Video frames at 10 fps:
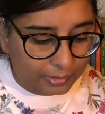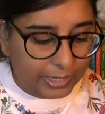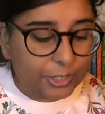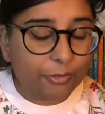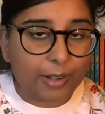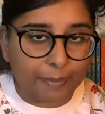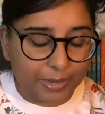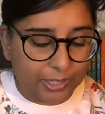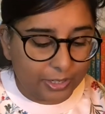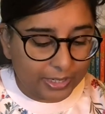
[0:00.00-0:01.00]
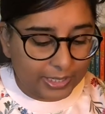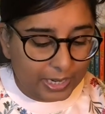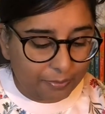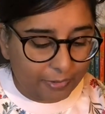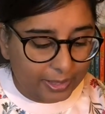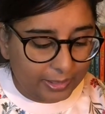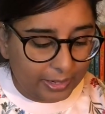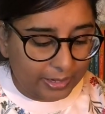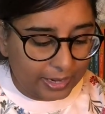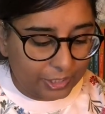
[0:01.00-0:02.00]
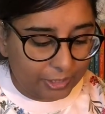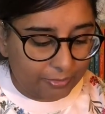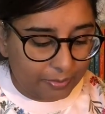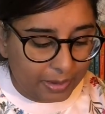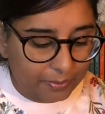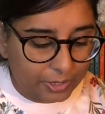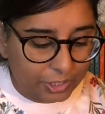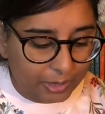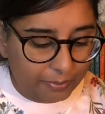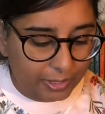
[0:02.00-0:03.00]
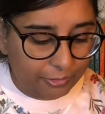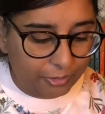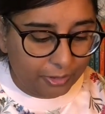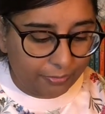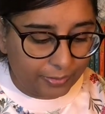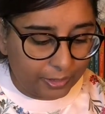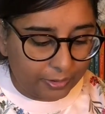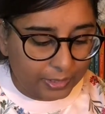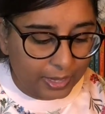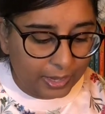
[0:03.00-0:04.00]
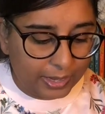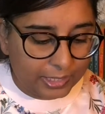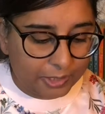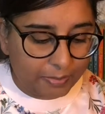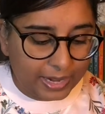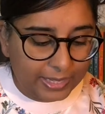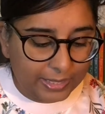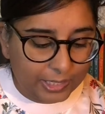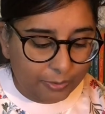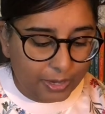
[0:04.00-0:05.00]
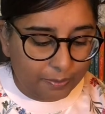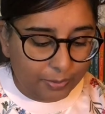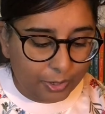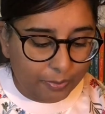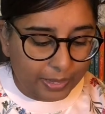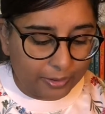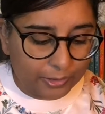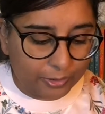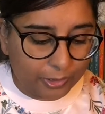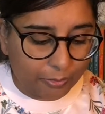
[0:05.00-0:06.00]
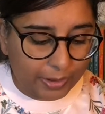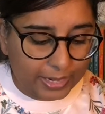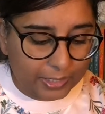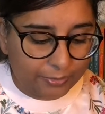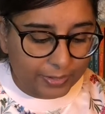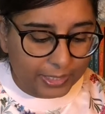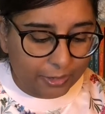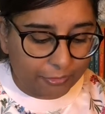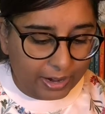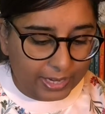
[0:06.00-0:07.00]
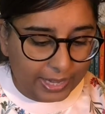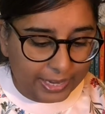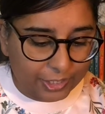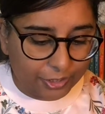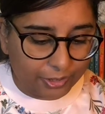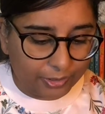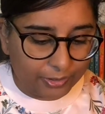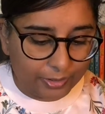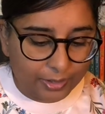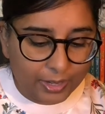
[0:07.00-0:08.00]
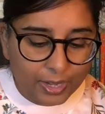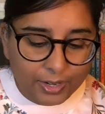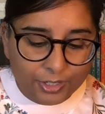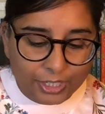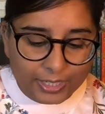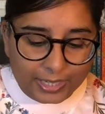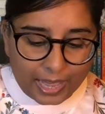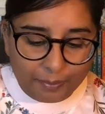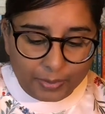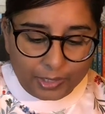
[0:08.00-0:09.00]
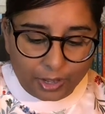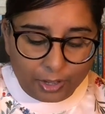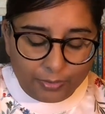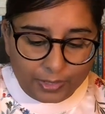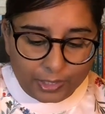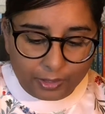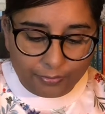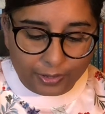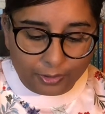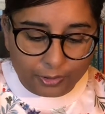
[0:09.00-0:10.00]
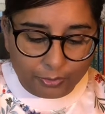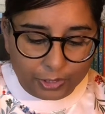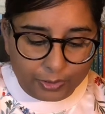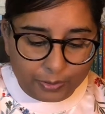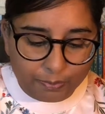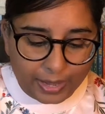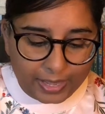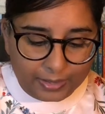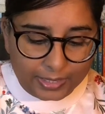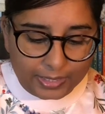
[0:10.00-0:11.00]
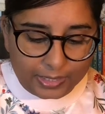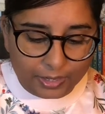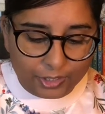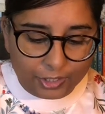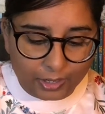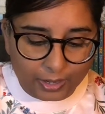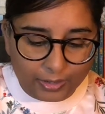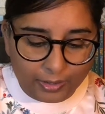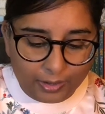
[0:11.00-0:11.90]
Little Rabbit took a deep breath in as she remembered jumping through the field and smelling the sweet bluebells on the way to visit Granny Hedgehog. She scampered over to the field, which was bathed in sunshine.